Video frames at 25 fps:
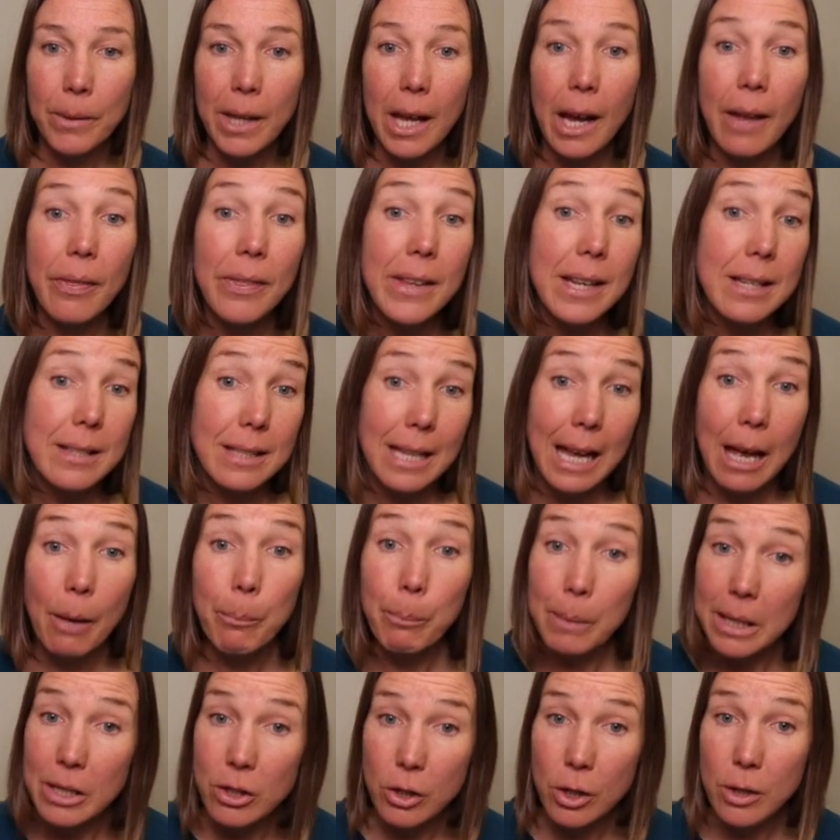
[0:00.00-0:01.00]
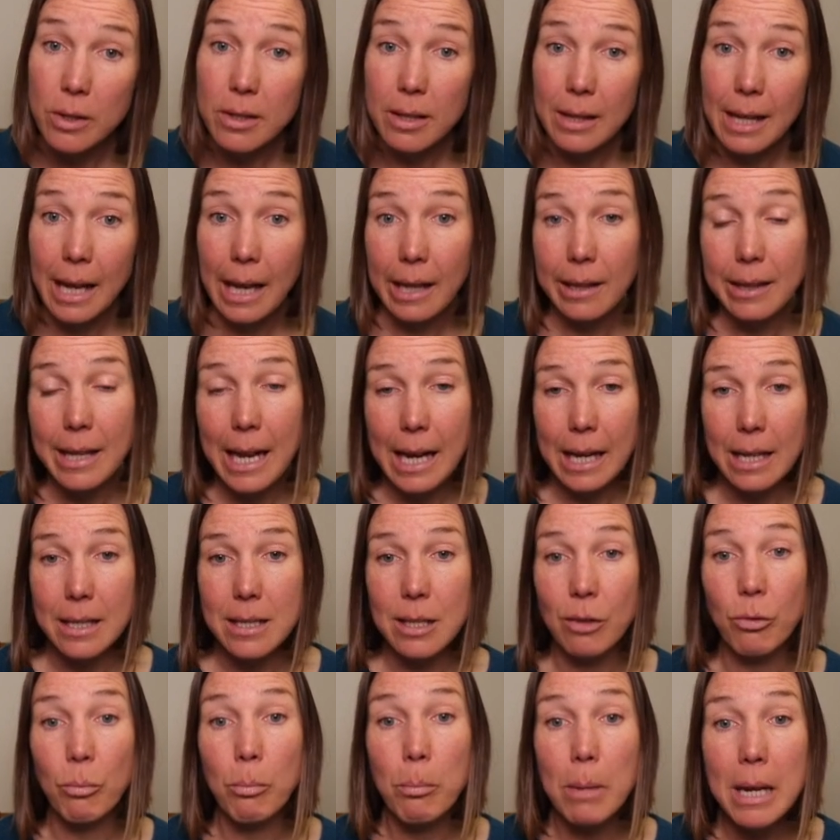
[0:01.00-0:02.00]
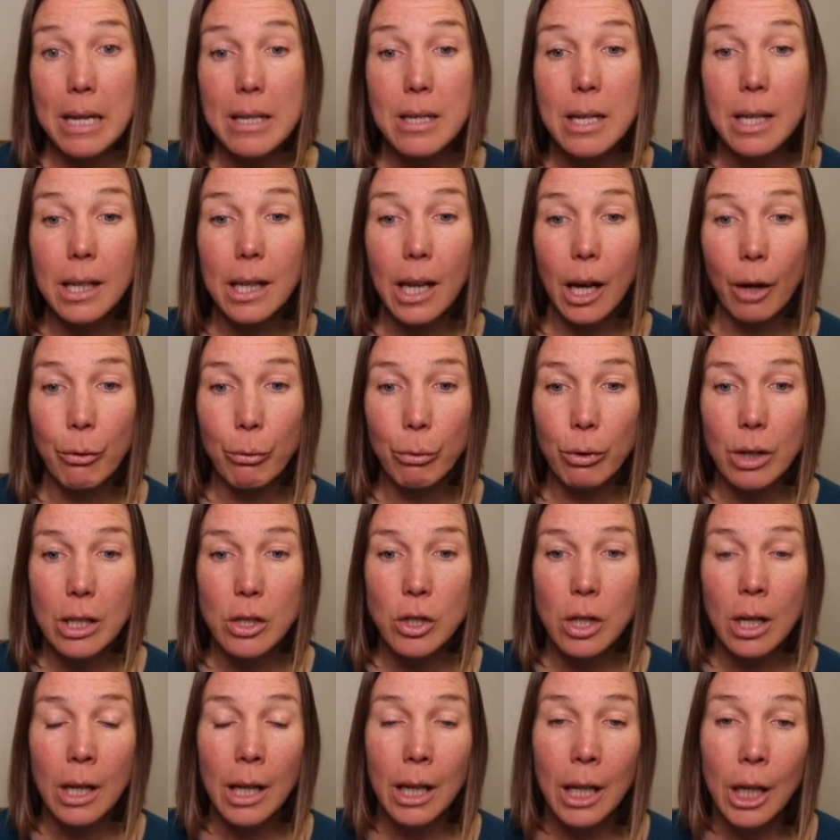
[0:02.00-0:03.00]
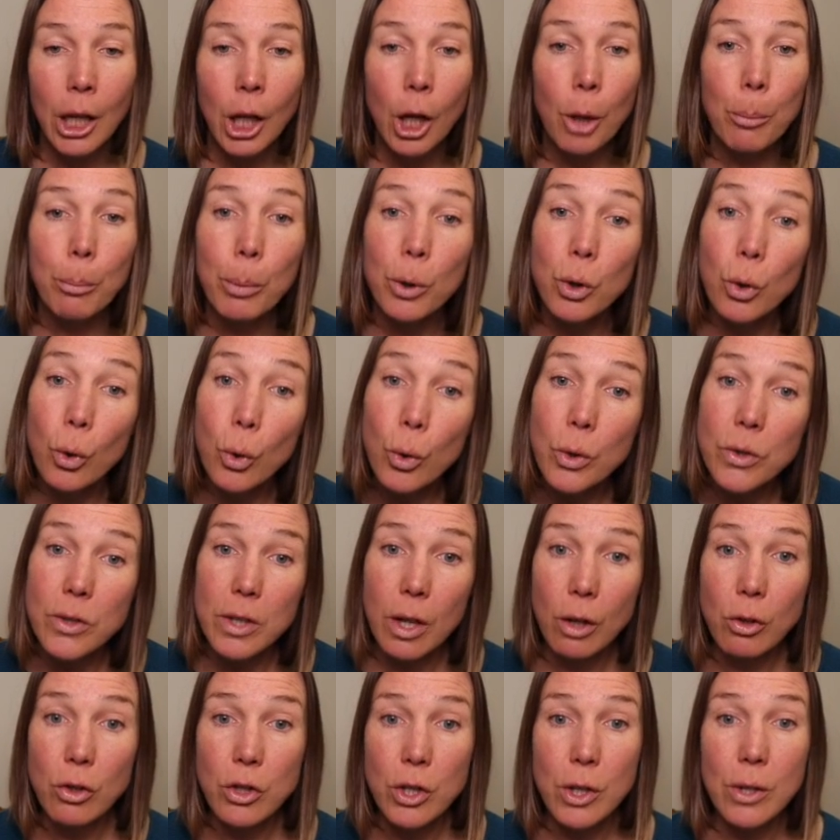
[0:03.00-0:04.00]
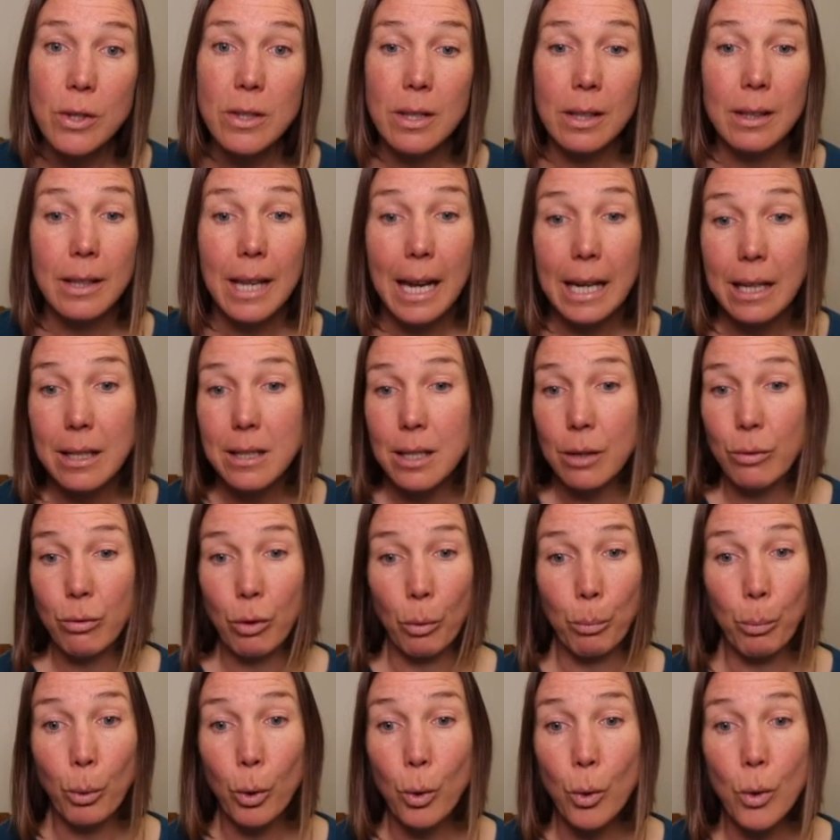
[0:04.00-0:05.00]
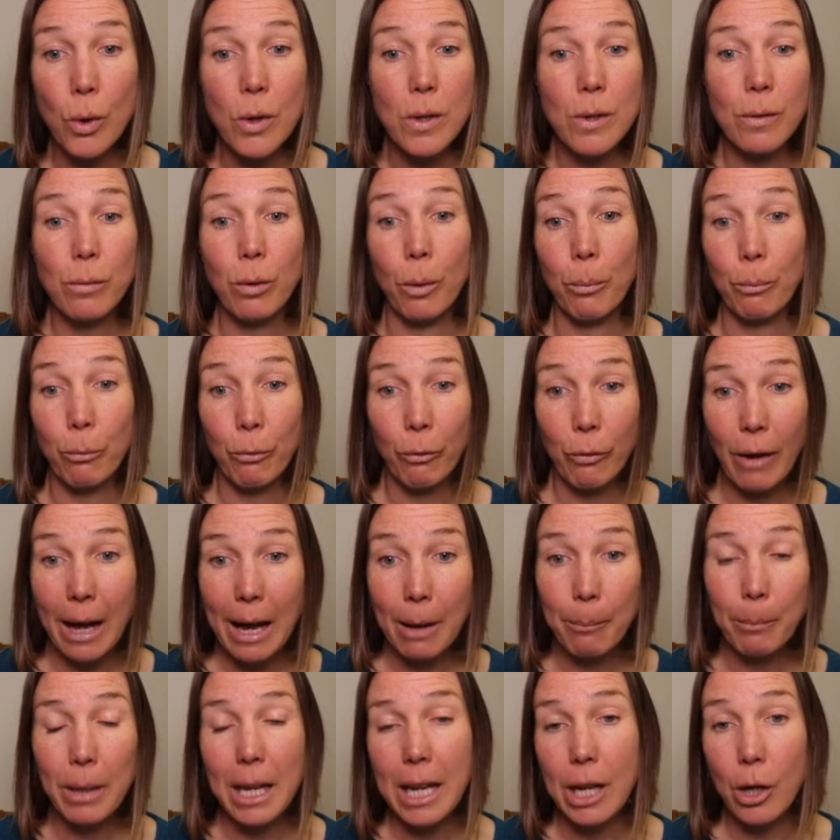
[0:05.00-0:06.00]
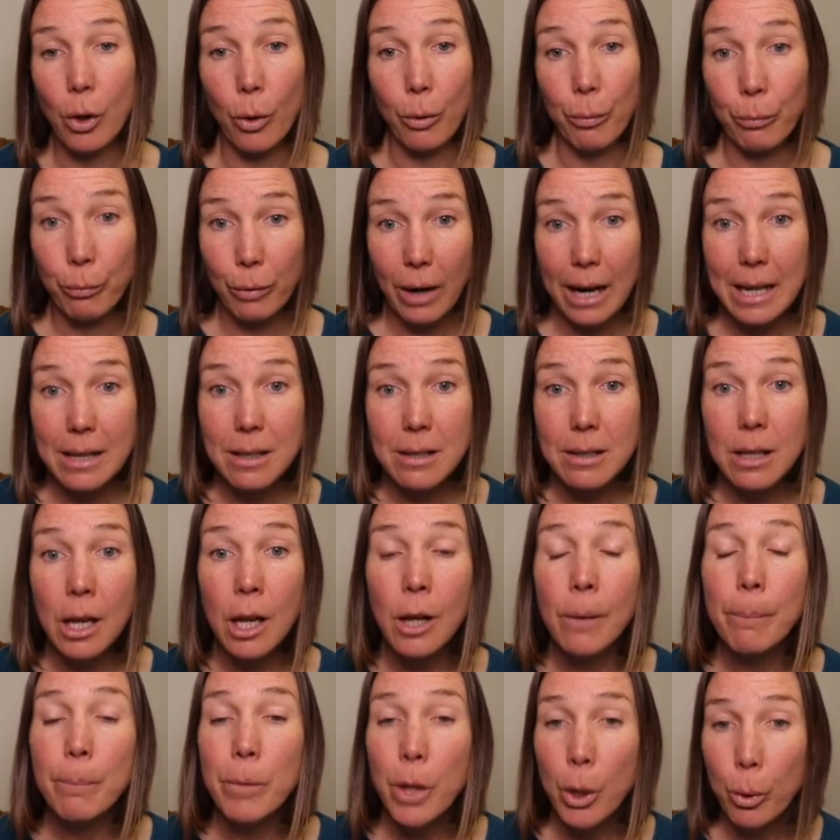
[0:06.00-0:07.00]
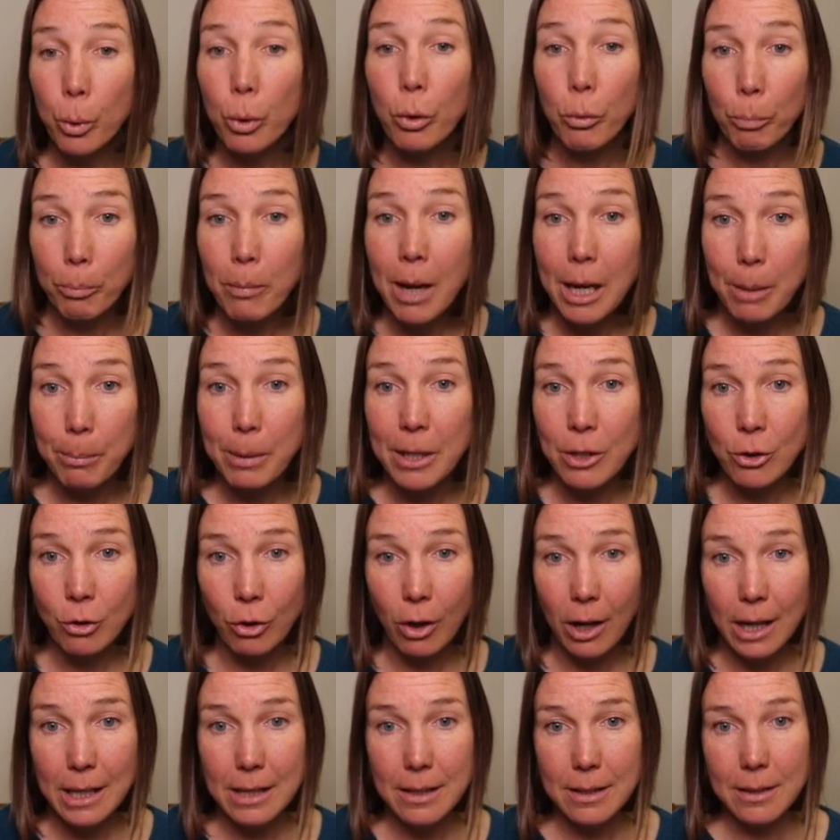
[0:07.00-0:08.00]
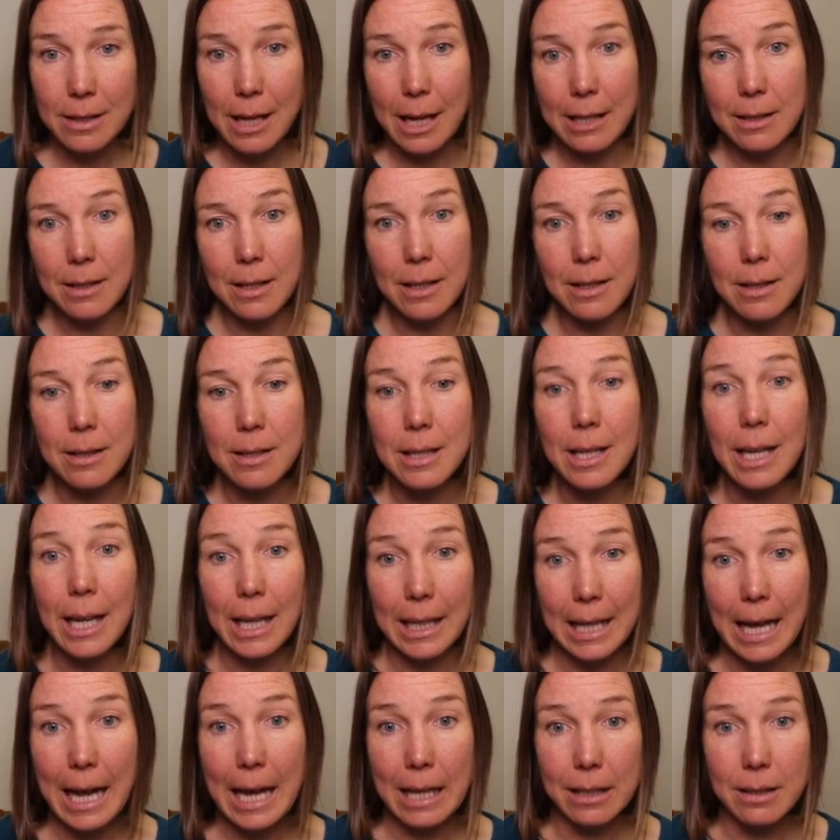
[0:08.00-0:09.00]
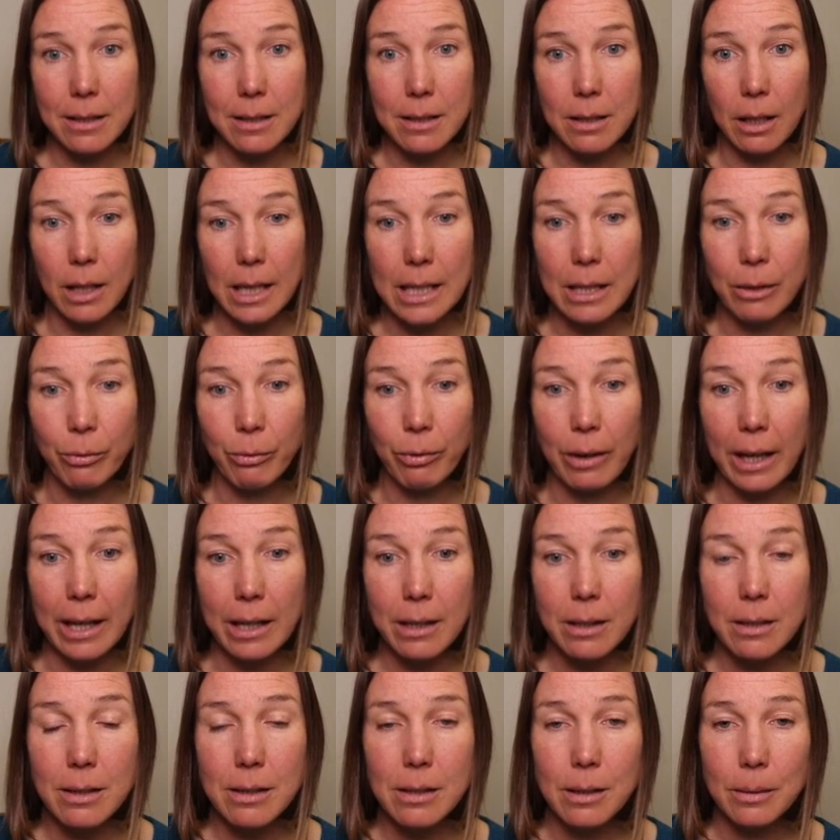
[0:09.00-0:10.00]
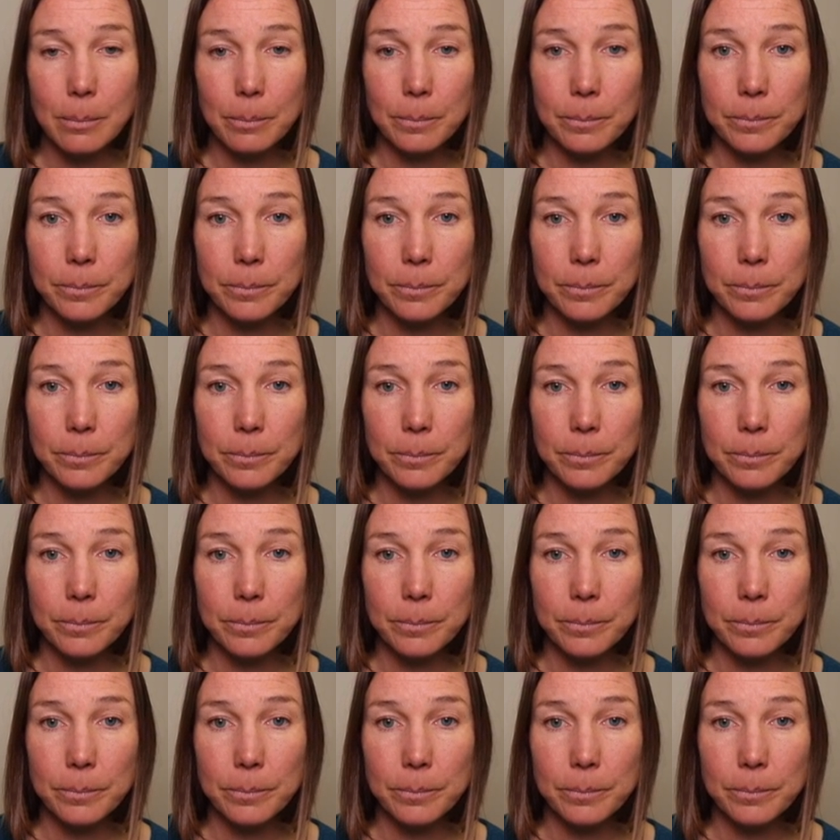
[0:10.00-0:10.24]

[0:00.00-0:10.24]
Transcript: And this can be due to that negative media coverage, but also due to negative reports from family or friends who have maybe tried statins and had side effects.